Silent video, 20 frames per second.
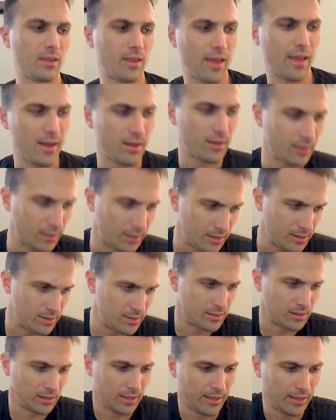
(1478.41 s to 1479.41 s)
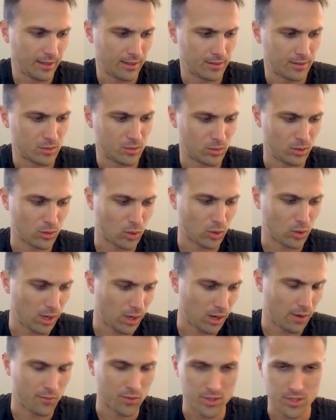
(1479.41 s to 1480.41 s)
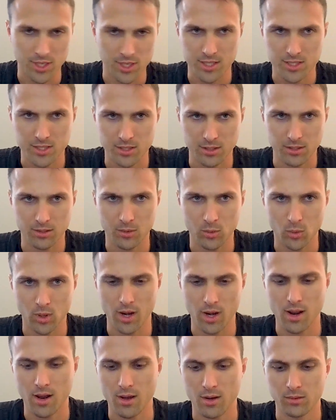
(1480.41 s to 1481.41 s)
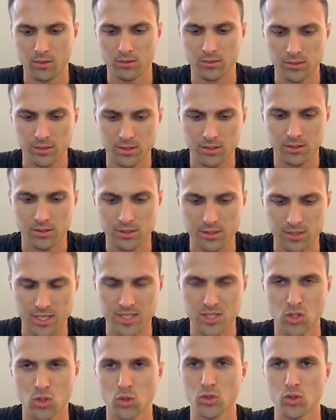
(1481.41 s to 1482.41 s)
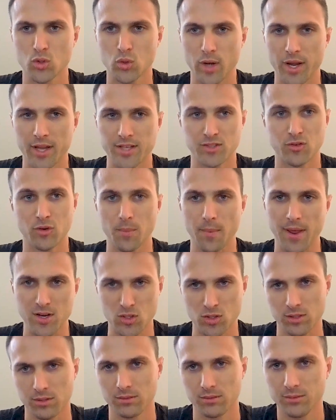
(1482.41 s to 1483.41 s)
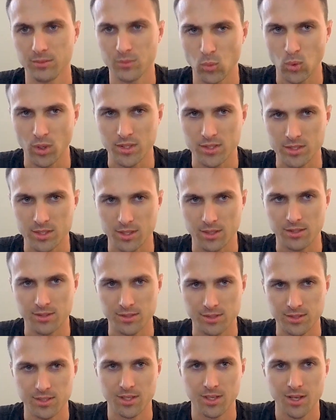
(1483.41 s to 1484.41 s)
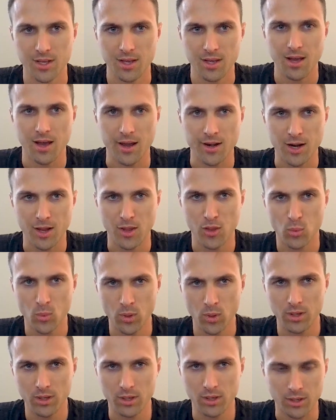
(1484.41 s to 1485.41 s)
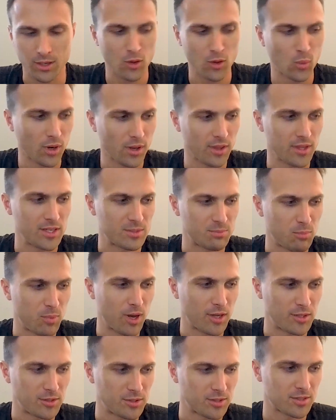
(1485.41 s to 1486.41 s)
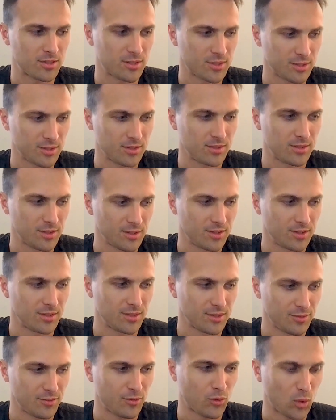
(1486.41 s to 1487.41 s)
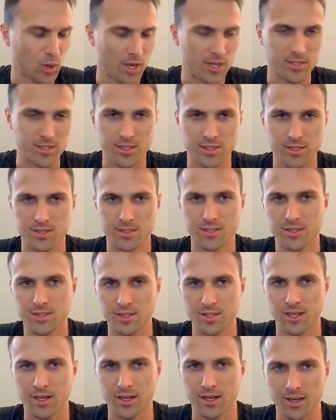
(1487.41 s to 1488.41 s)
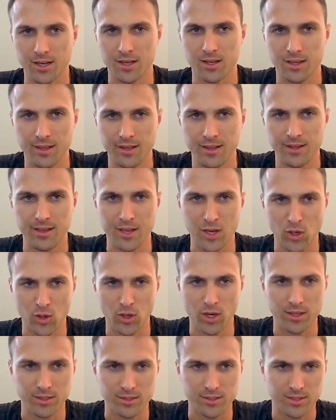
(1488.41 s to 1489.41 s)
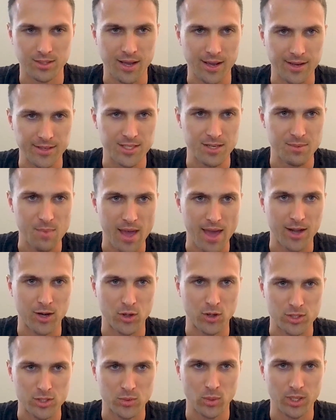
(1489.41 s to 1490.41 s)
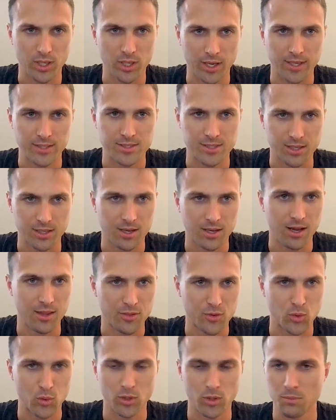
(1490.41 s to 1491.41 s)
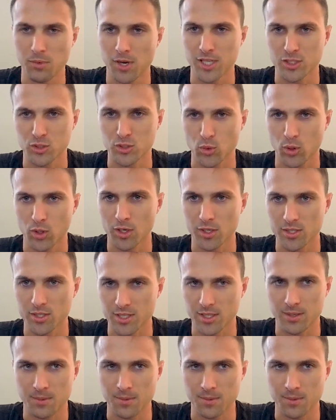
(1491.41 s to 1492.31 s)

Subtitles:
That is leading into a great conversation around digital transformation, which is another one of these buzz phrases. Here at IT Matters, we like to cut through the buzzwords